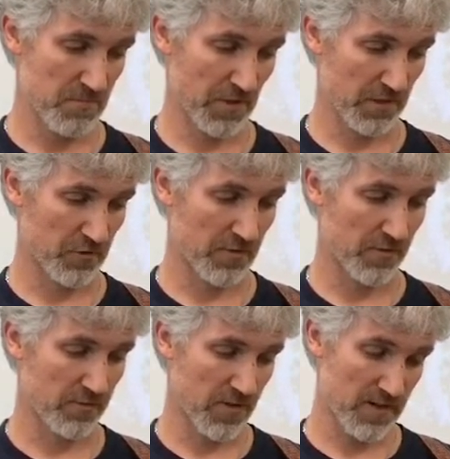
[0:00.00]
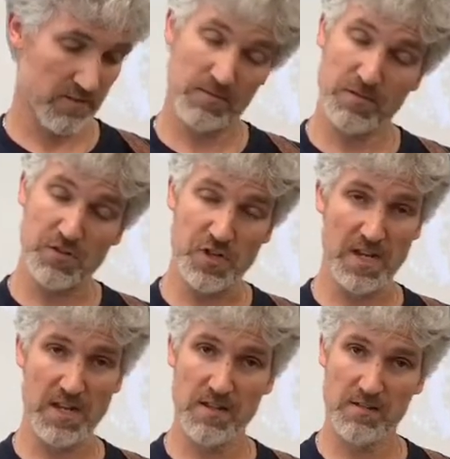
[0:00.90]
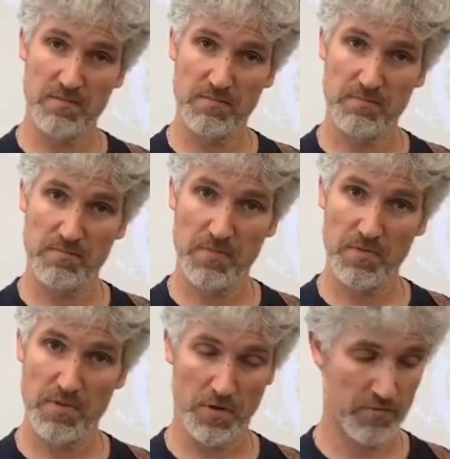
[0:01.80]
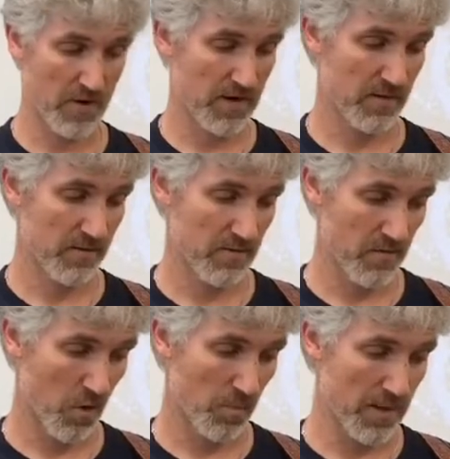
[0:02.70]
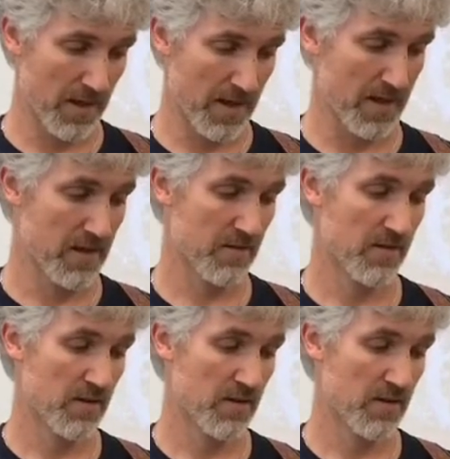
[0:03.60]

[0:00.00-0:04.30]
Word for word: second string, first fret, G, third fret, open A,